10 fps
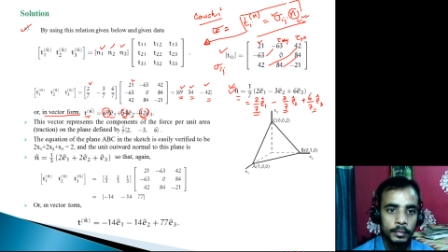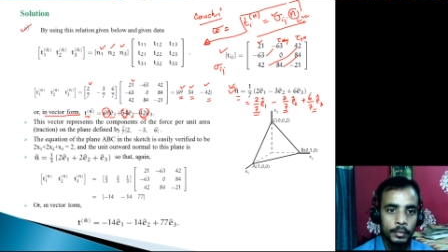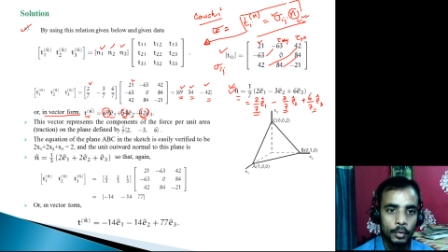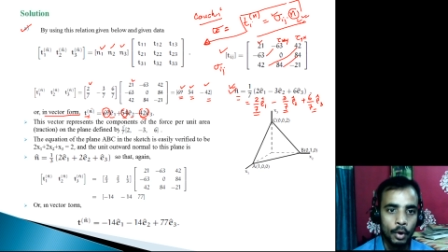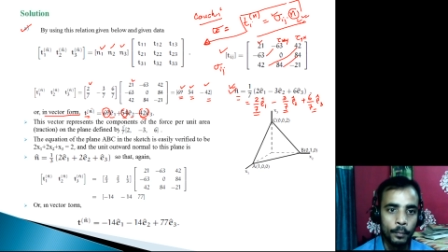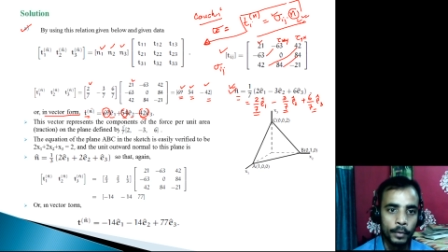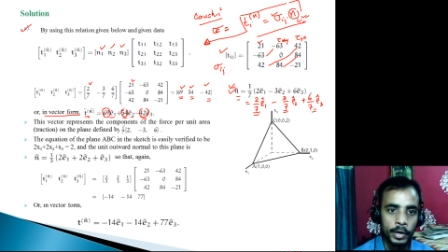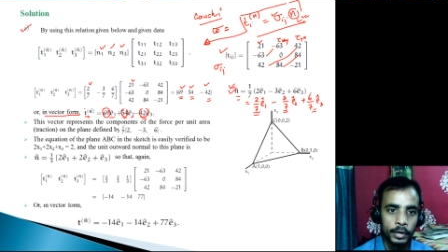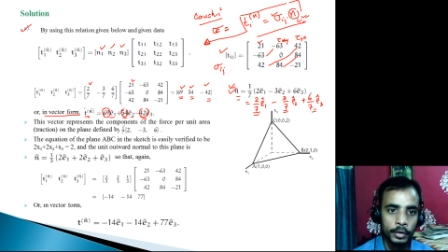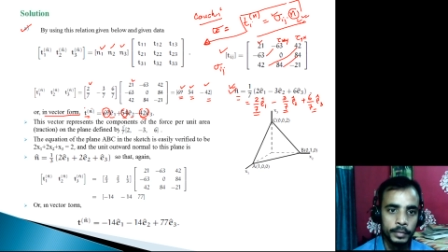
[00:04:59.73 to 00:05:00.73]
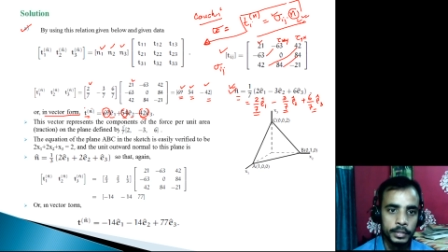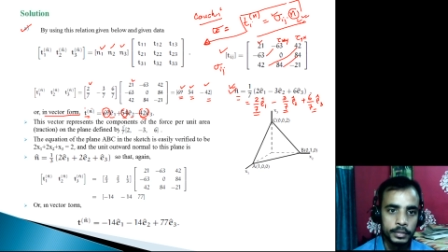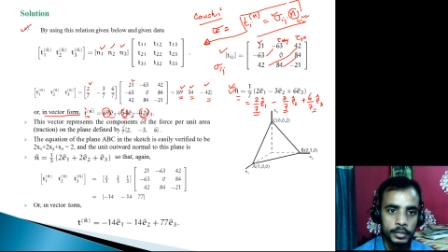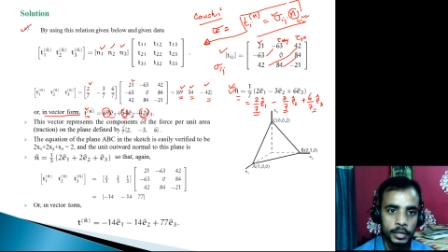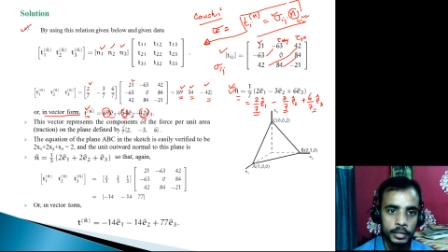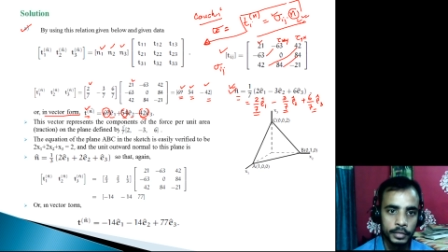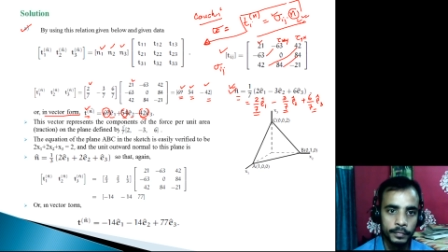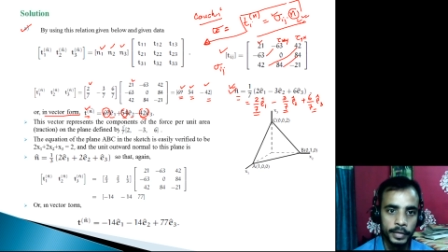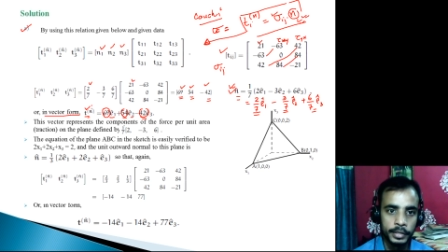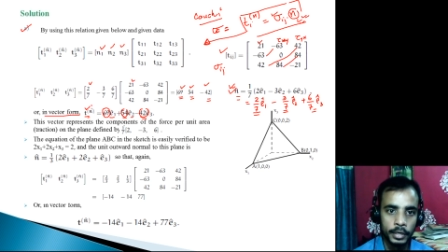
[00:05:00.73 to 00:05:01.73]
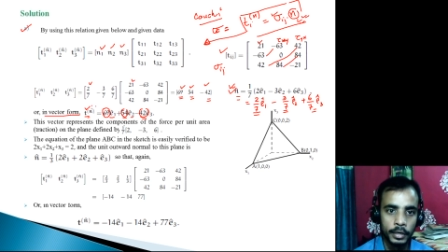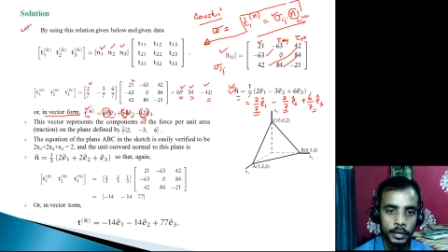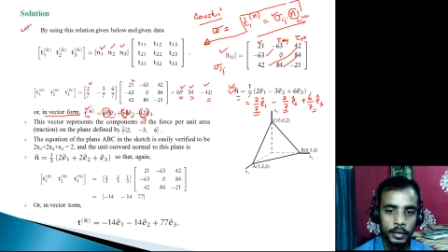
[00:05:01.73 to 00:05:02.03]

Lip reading: component of this traction vector,